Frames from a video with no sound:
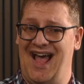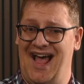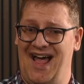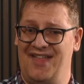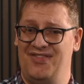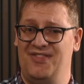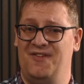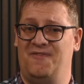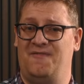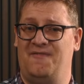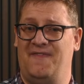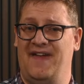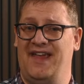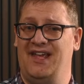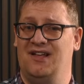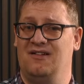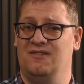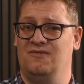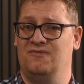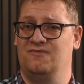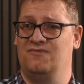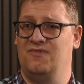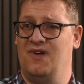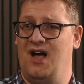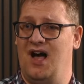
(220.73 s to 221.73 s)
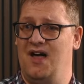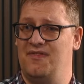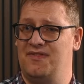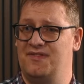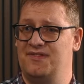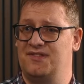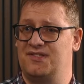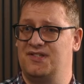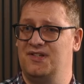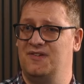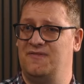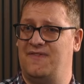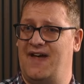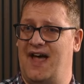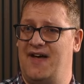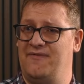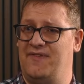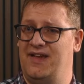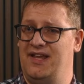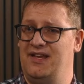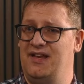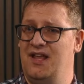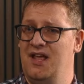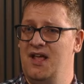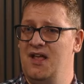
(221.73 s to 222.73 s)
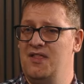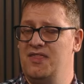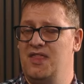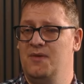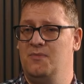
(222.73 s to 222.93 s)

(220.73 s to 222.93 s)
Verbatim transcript: and the feel rather than sort of having